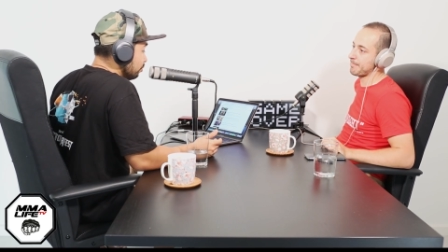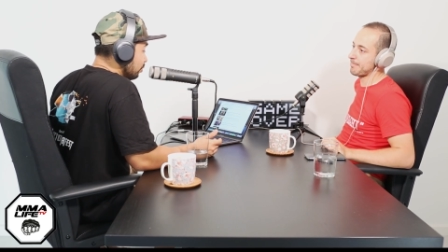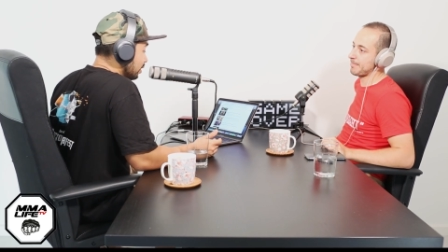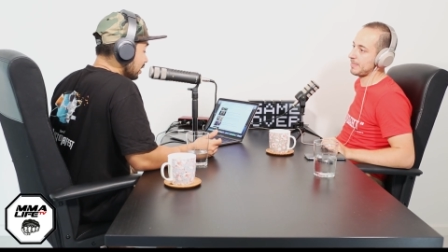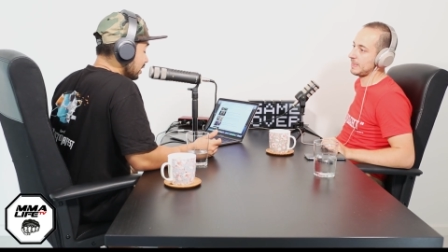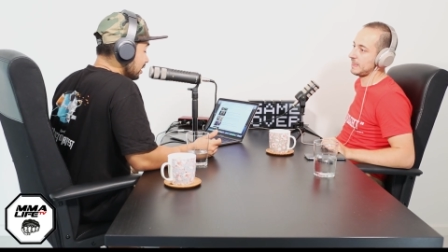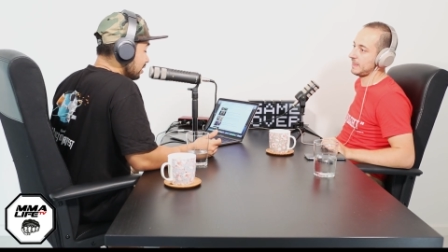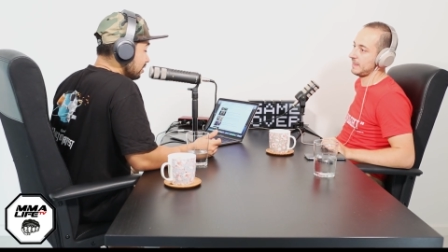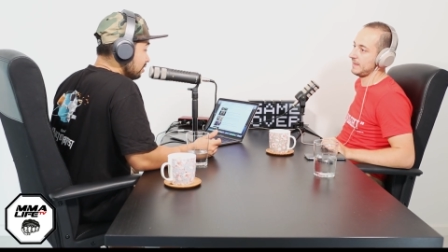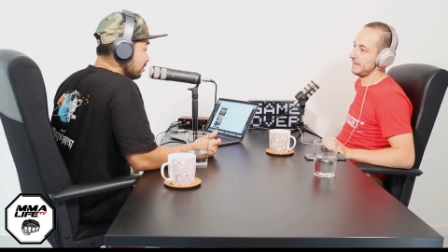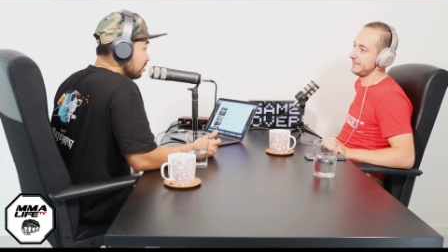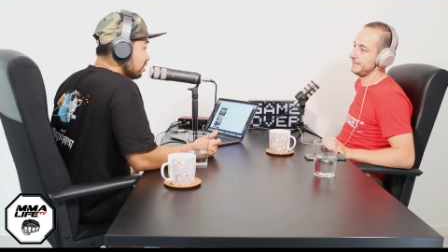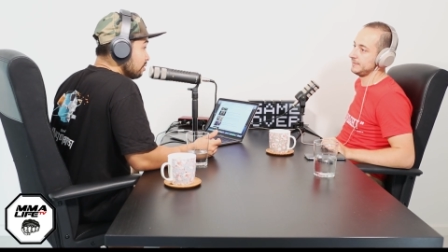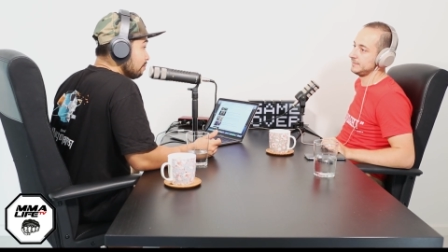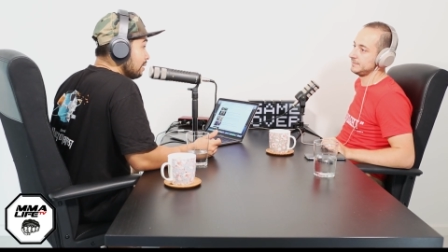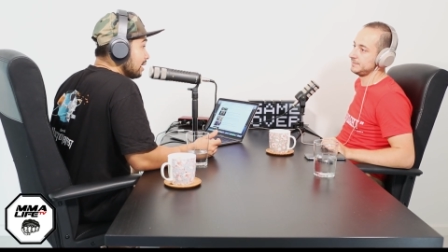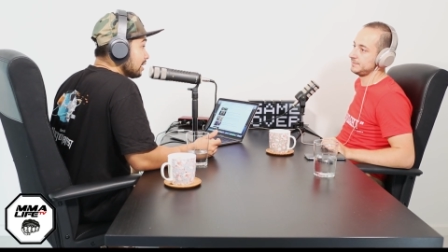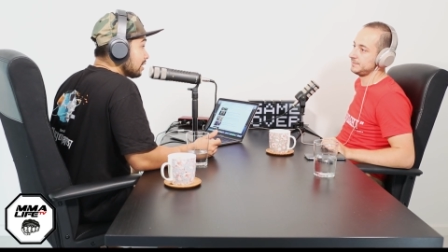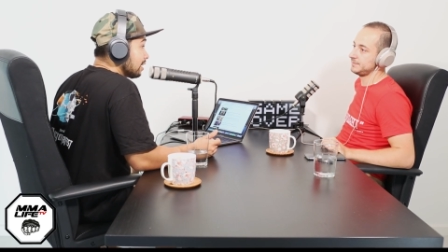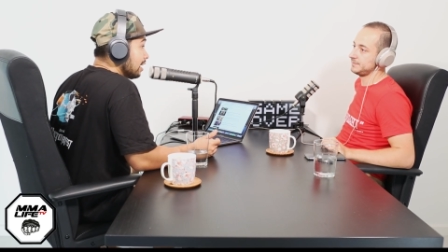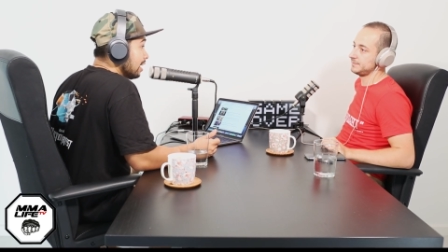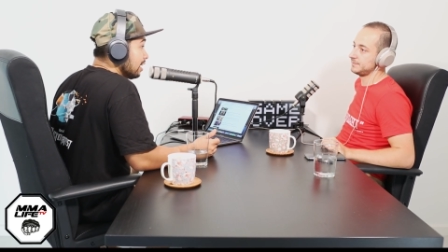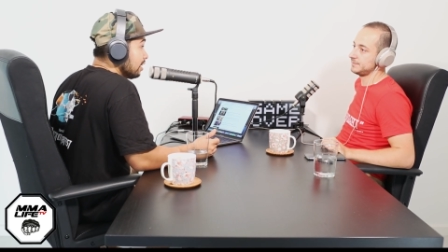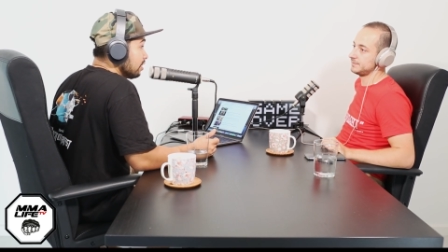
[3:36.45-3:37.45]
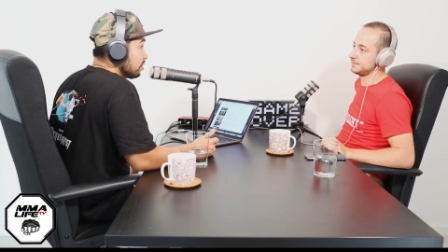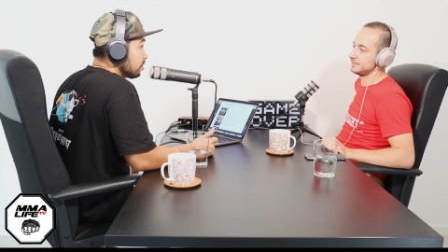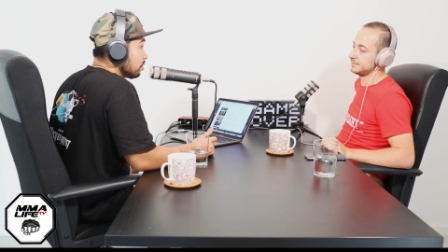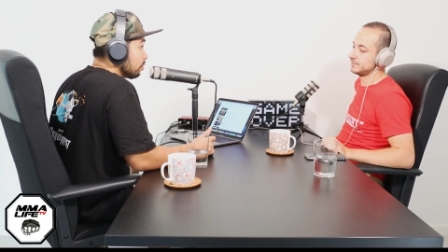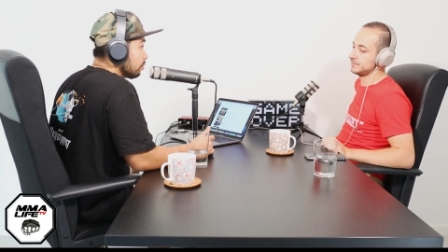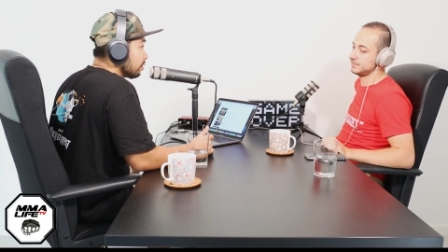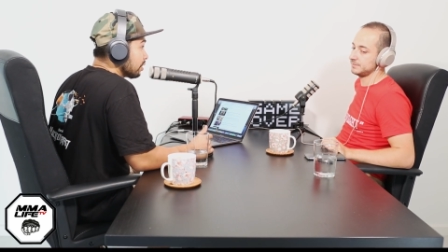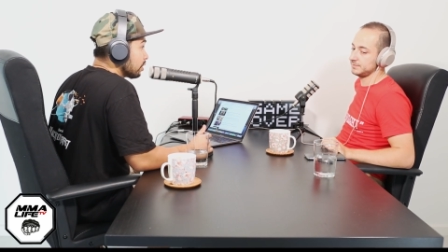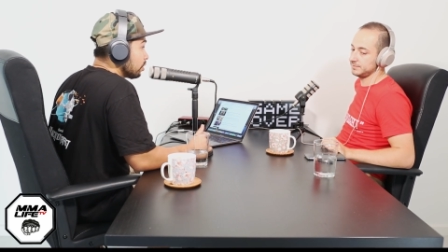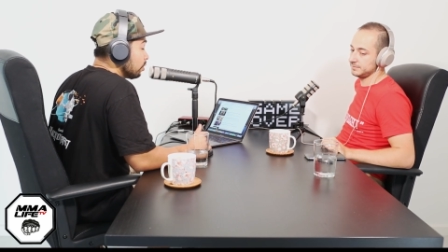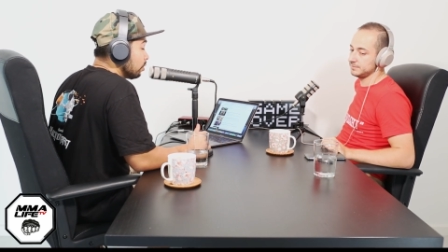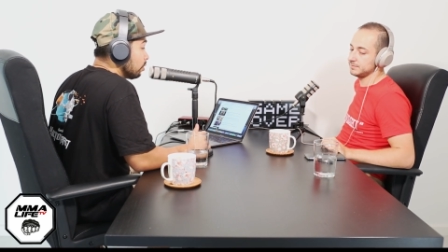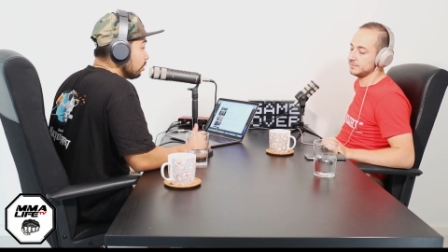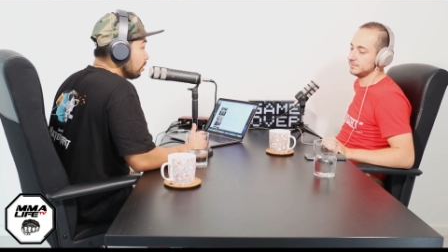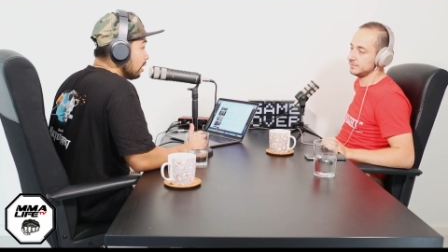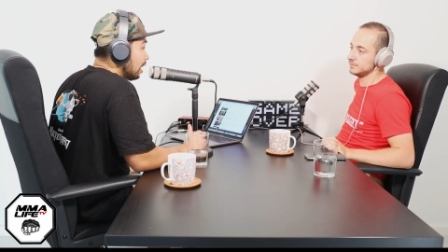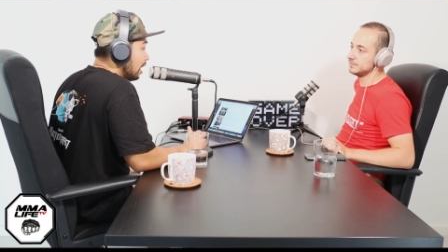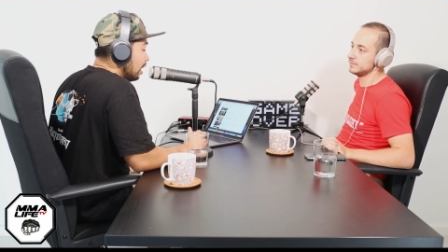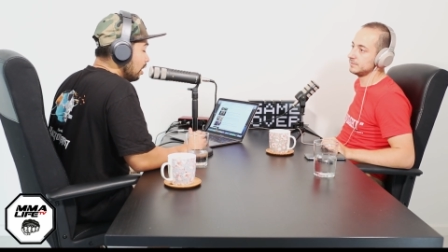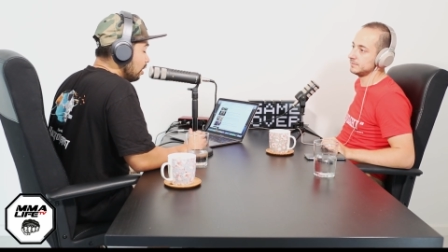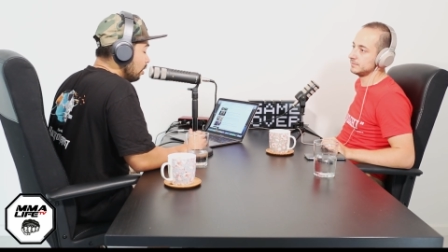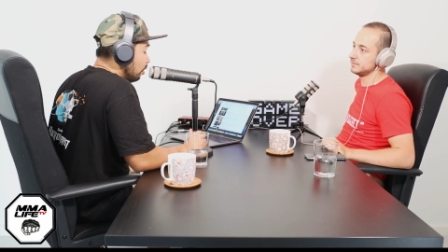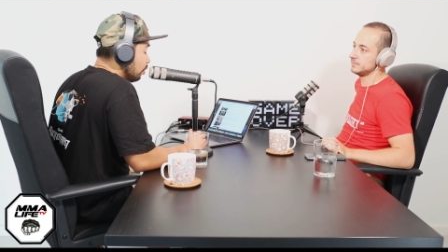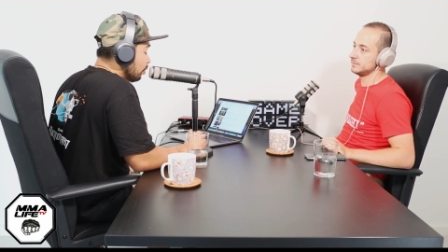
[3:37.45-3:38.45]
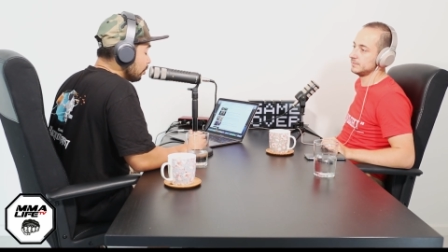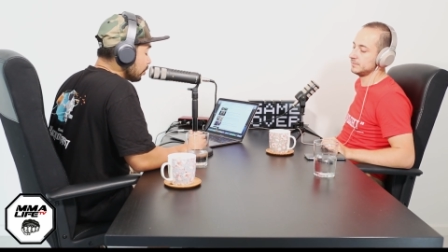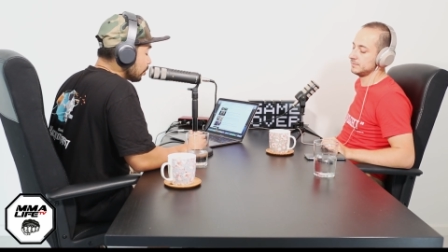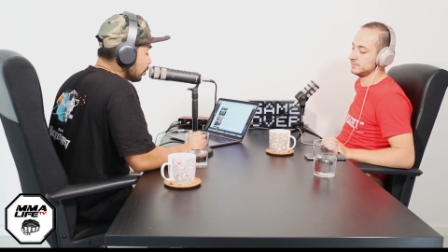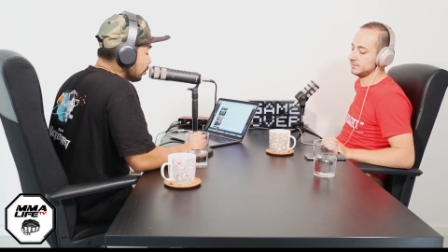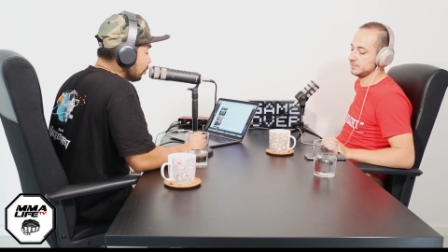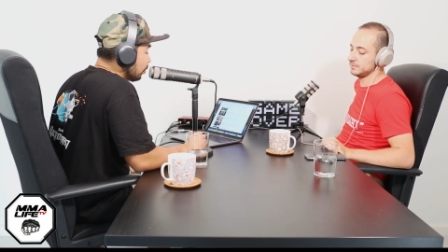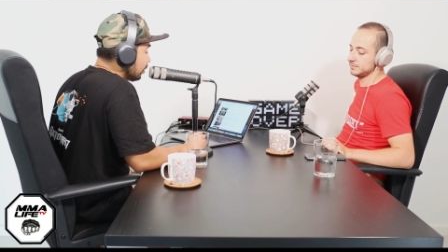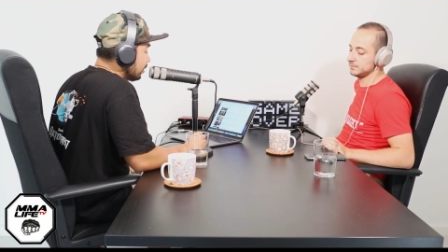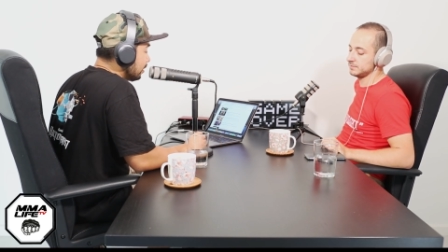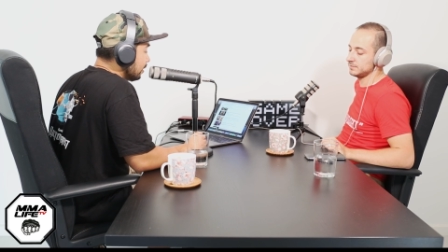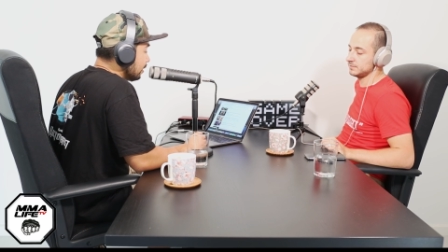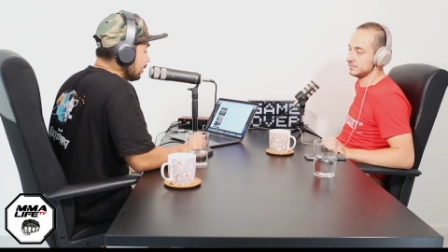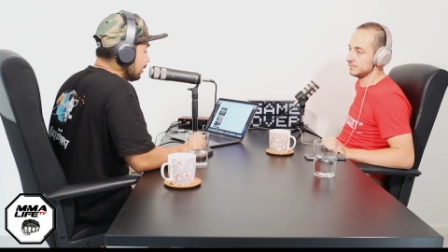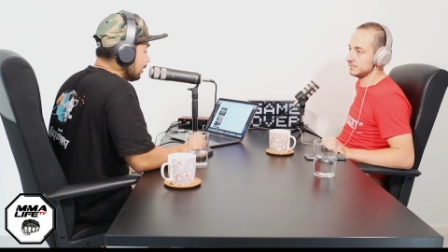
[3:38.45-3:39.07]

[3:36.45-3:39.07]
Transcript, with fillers: really smart guy in his own record, own accord.